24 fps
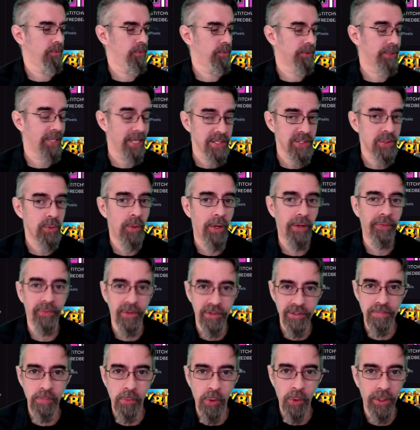Well, guess what?
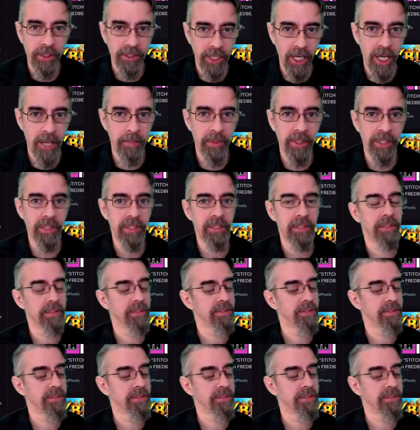There's more coming,